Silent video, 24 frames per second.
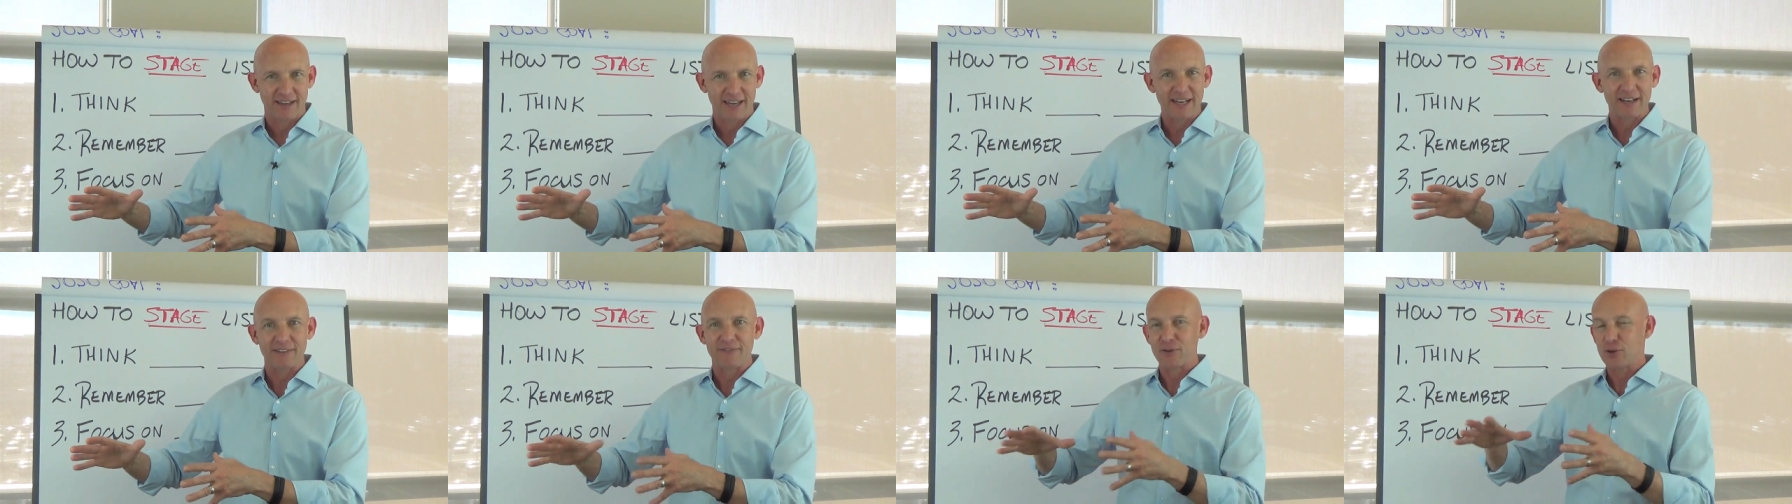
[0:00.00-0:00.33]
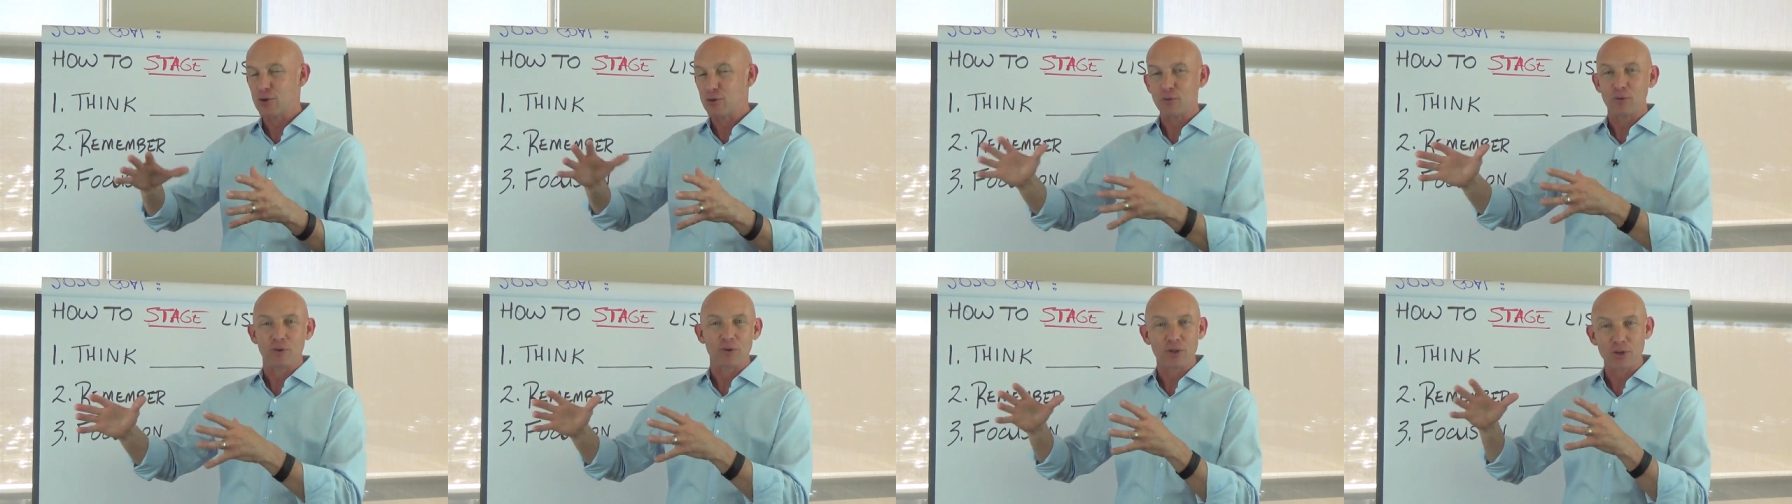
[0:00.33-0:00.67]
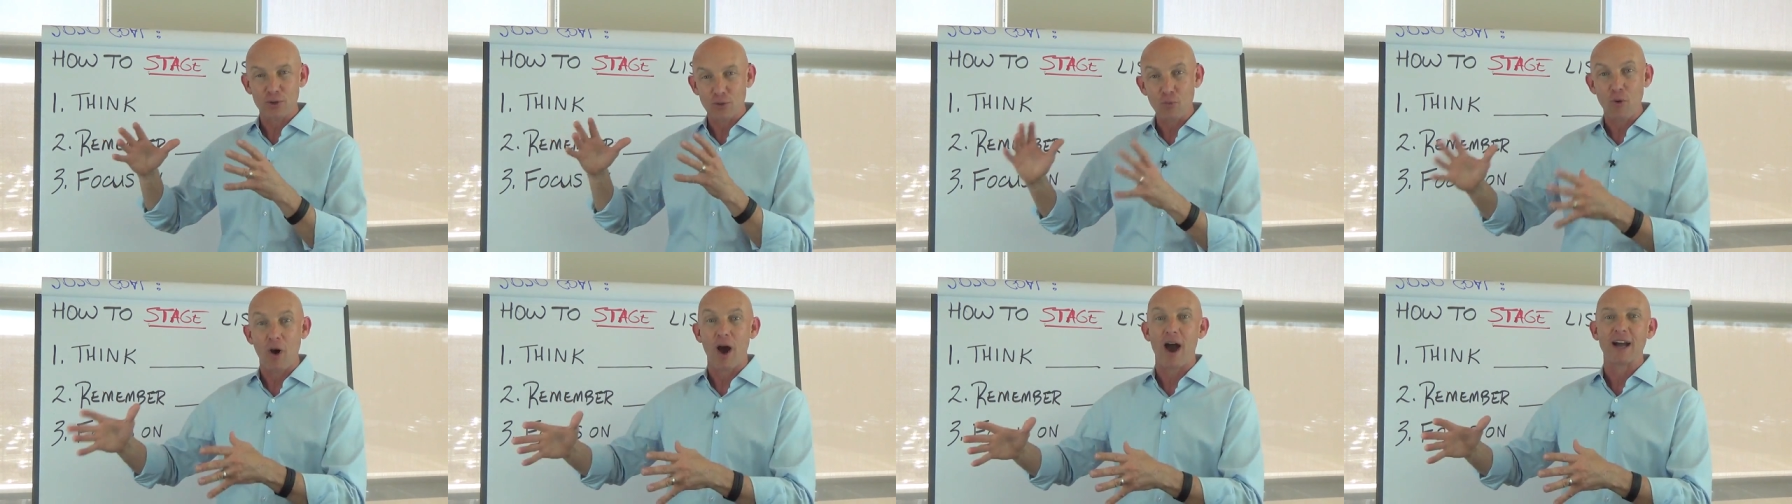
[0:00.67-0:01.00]
And if
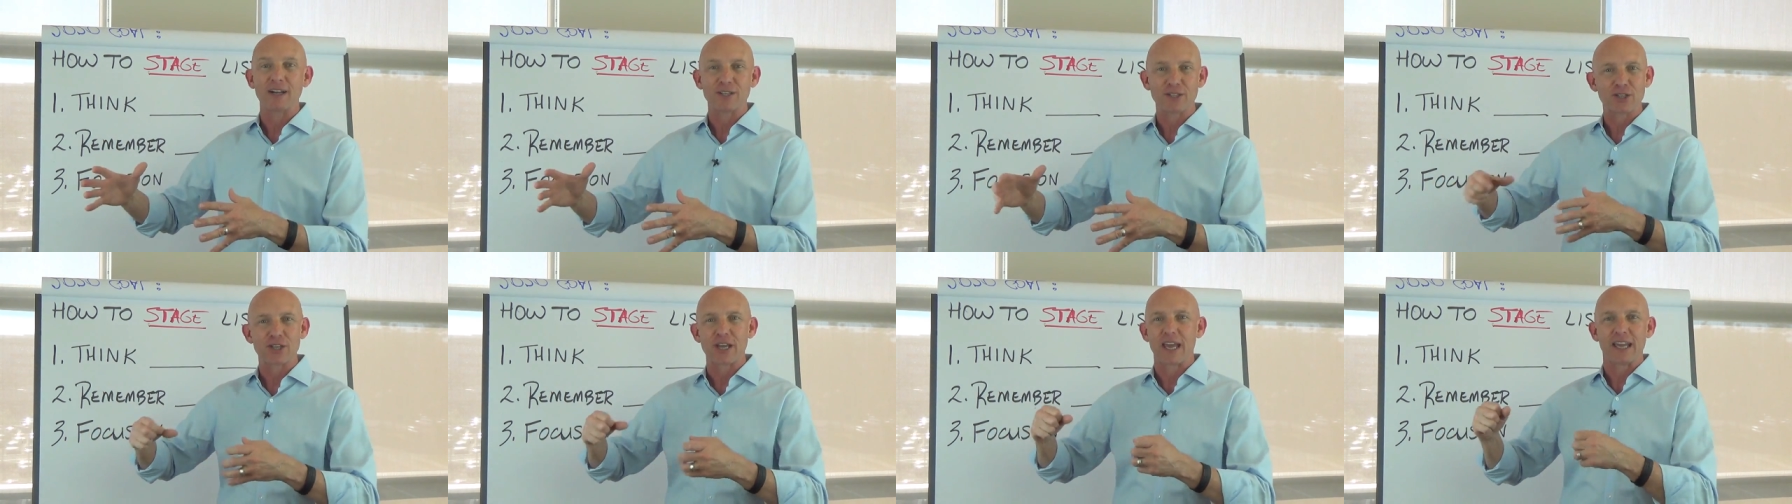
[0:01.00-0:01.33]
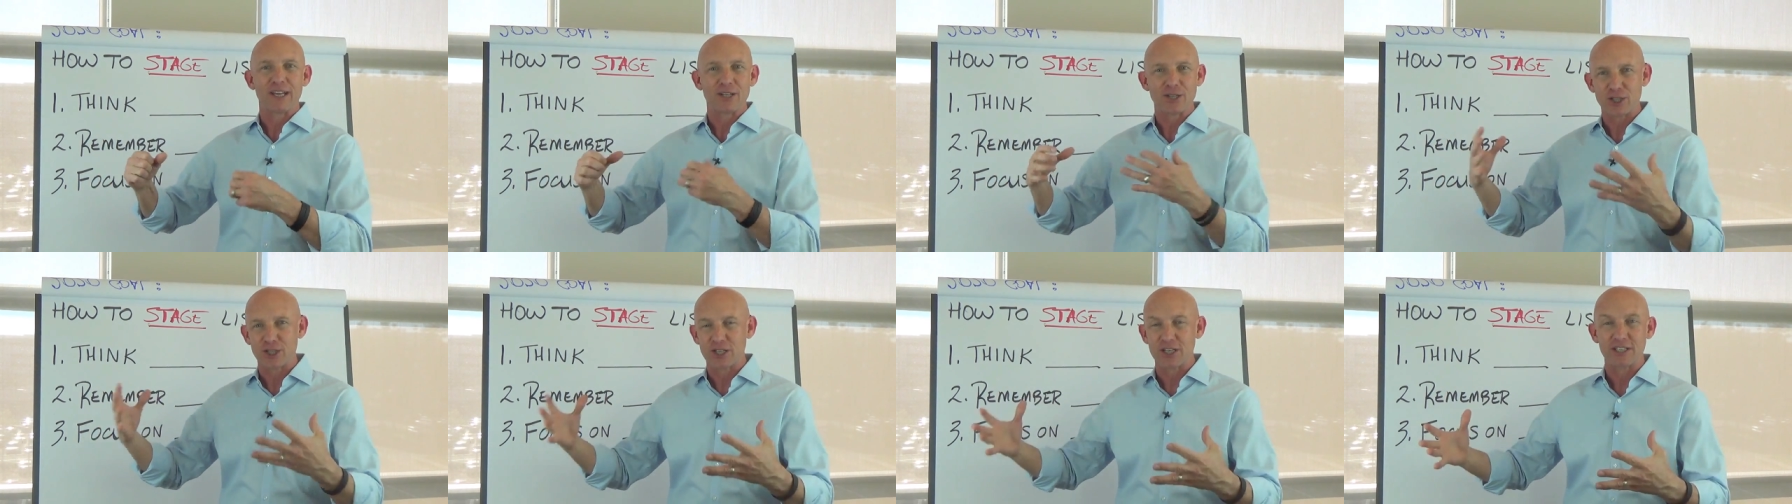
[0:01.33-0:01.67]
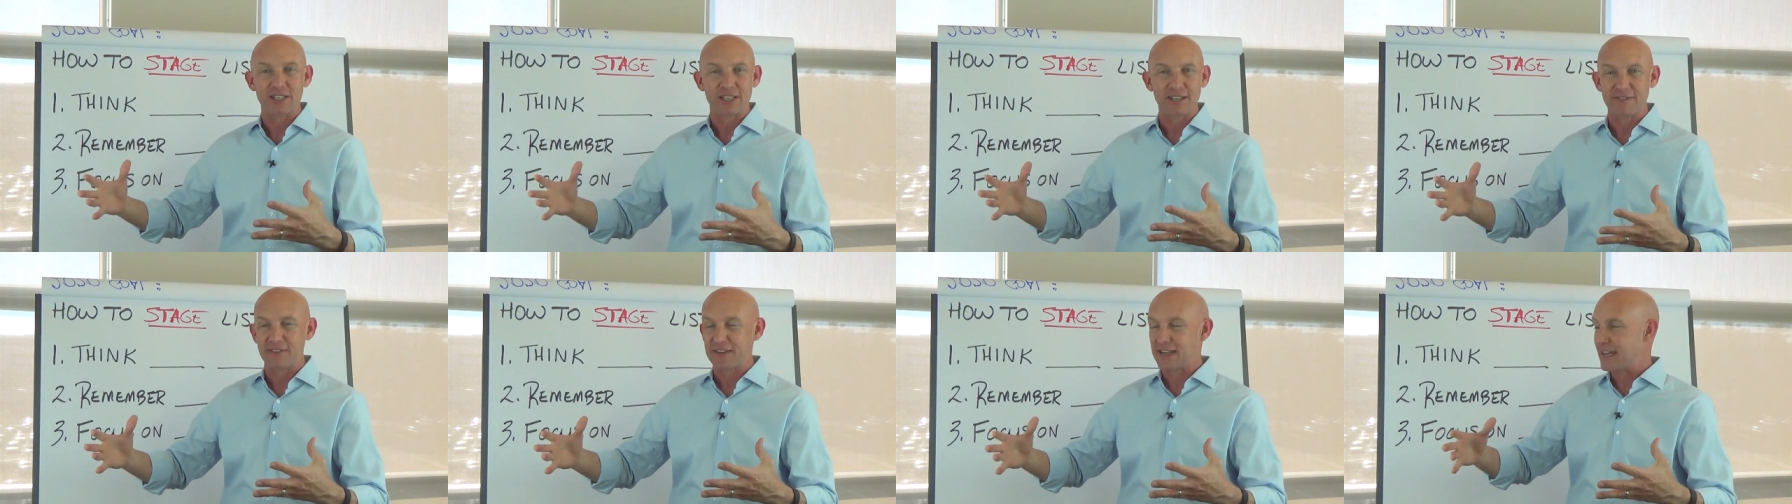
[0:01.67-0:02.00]
you watch
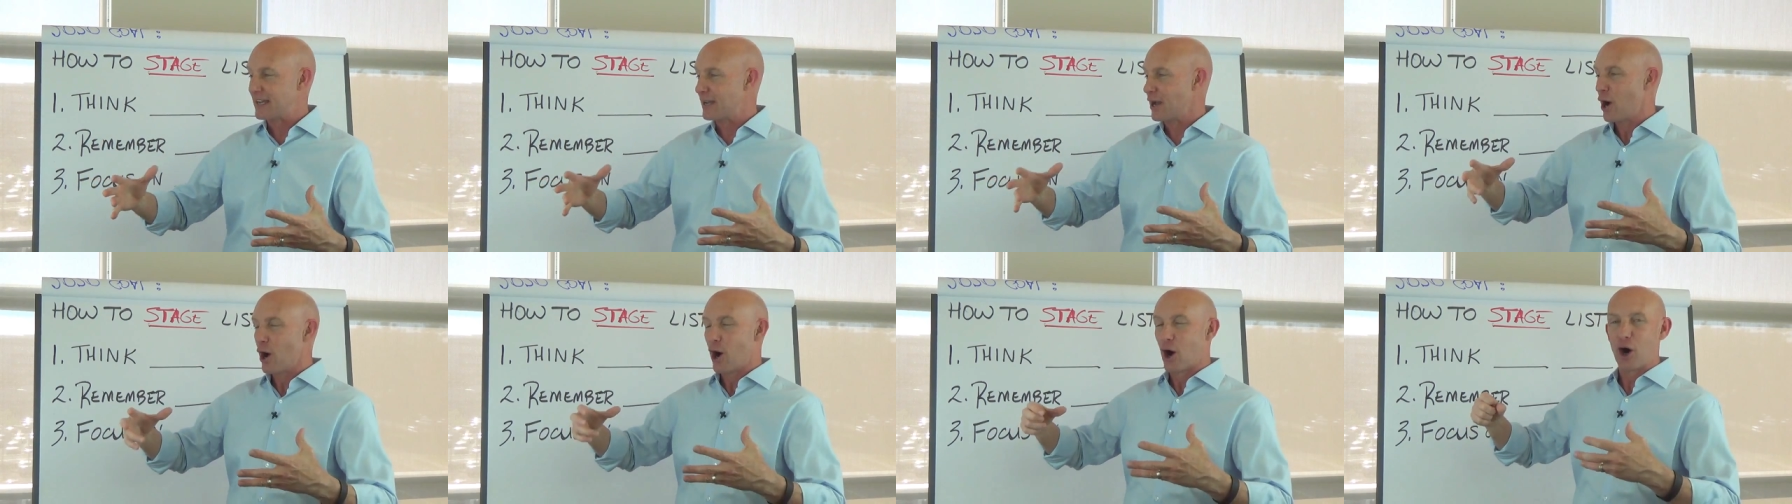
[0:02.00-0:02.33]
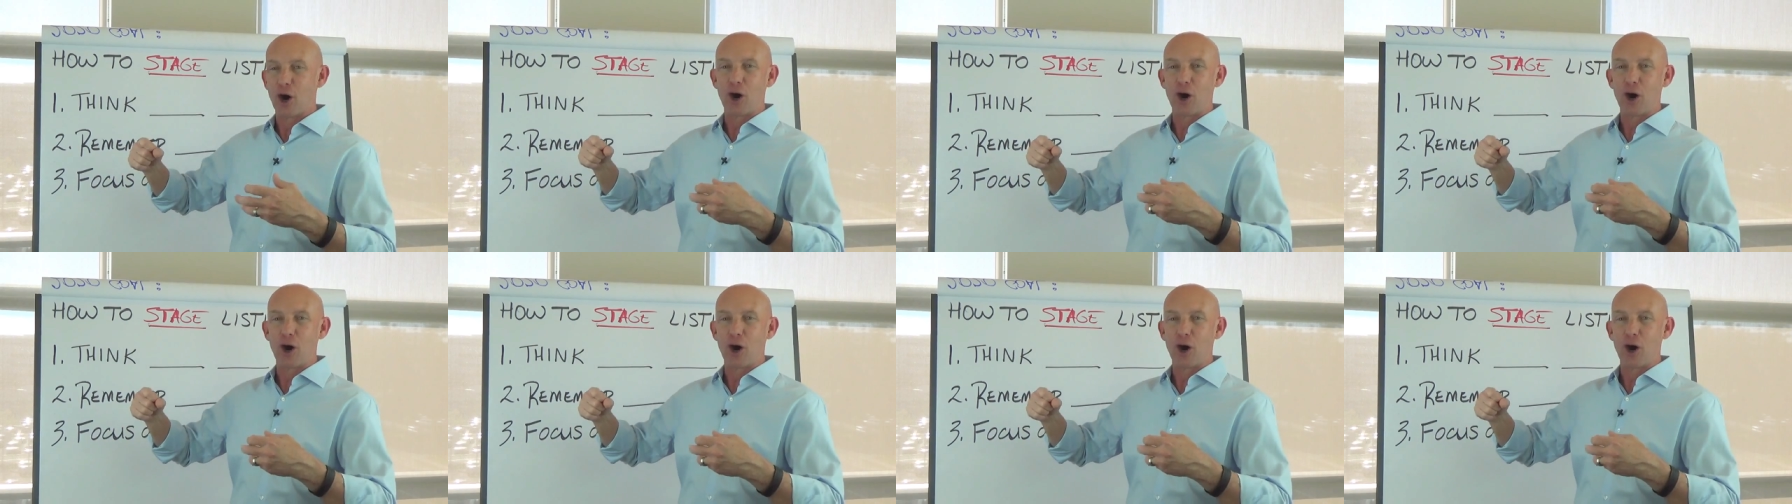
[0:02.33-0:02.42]
HGTV,